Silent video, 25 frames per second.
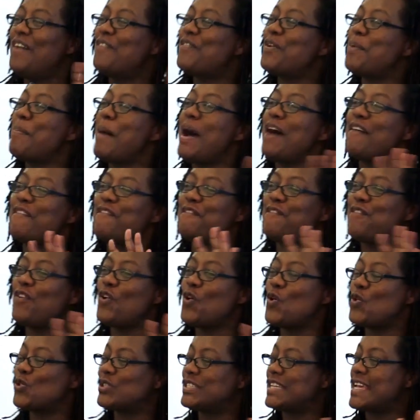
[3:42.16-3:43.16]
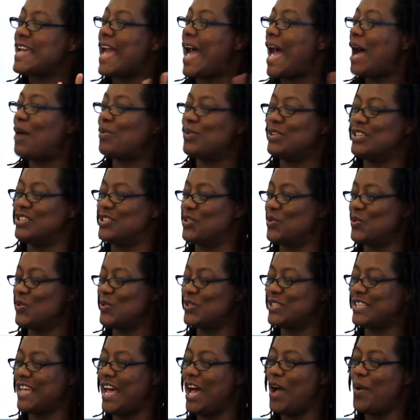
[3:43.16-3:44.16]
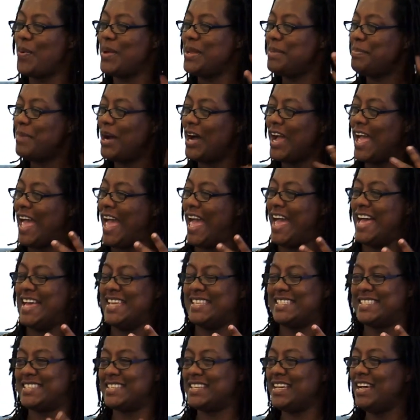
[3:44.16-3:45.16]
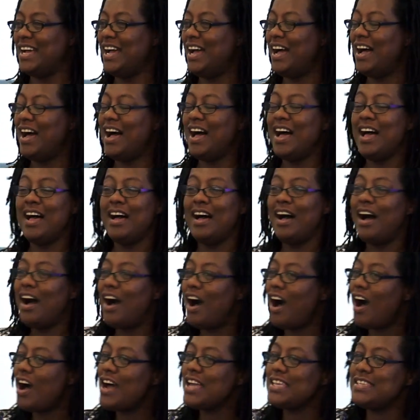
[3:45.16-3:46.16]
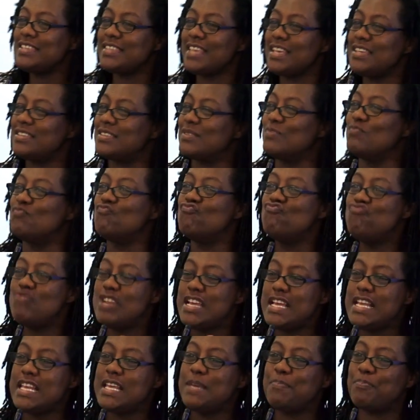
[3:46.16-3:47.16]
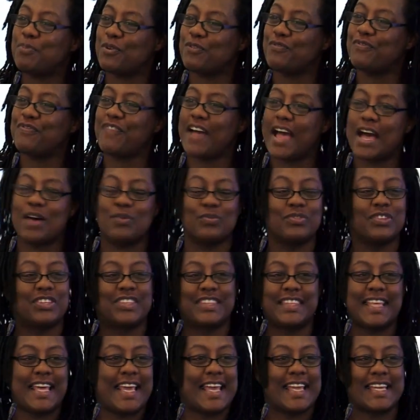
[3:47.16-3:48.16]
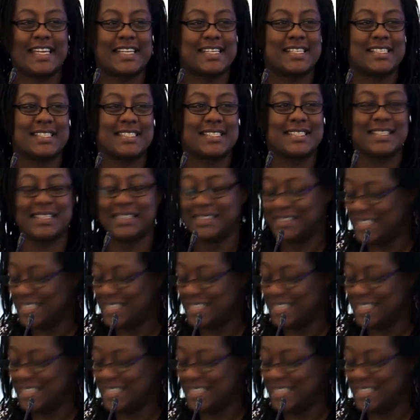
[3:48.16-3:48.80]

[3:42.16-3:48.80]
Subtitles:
for about 40 hours or so in my head. I say some really profound things.